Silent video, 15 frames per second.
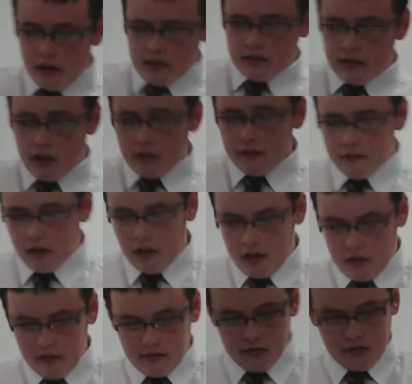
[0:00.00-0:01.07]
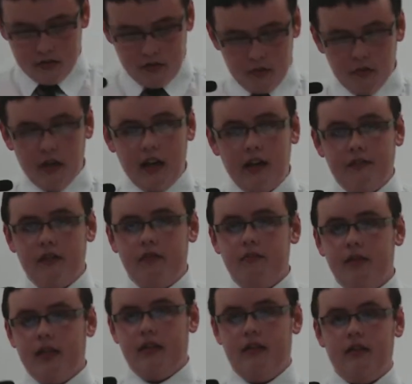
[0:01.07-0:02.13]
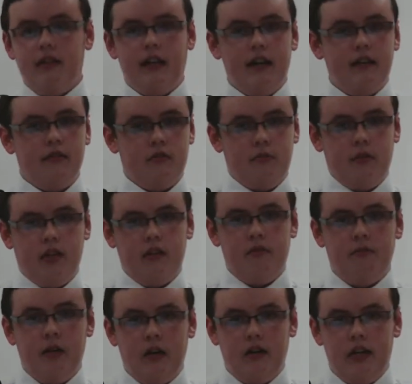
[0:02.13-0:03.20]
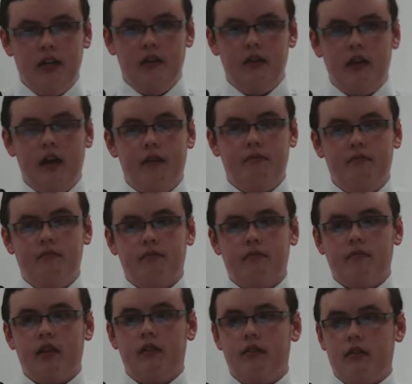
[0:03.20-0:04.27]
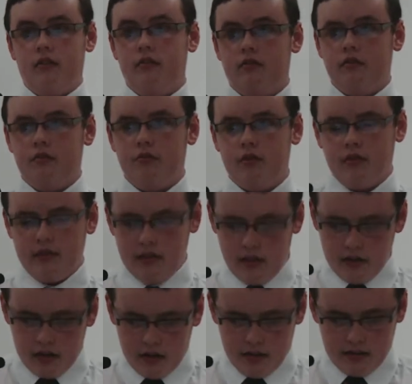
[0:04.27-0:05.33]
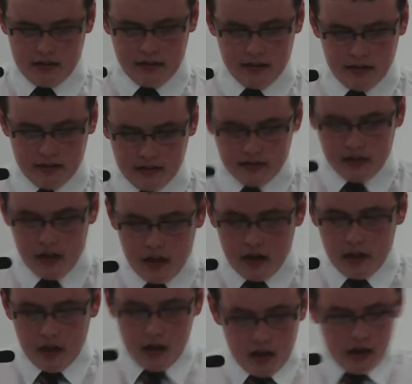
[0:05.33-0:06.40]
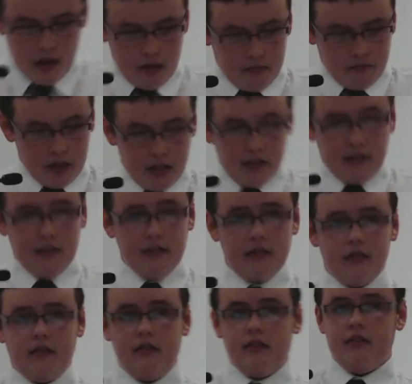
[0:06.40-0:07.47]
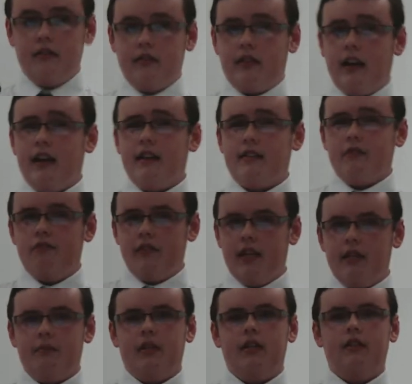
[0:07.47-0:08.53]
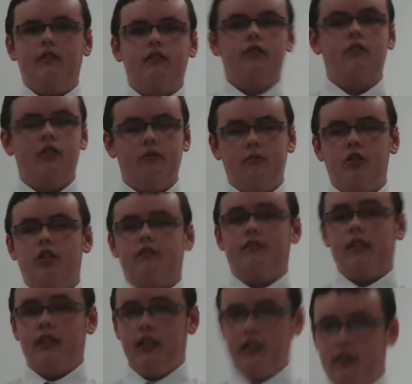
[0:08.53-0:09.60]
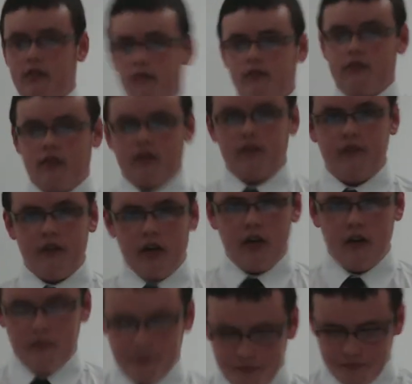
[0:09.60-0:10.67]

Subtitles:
So far, the school haven't been liaised with by the consultants and the nurses because there hasn't really been too much of a need to so far.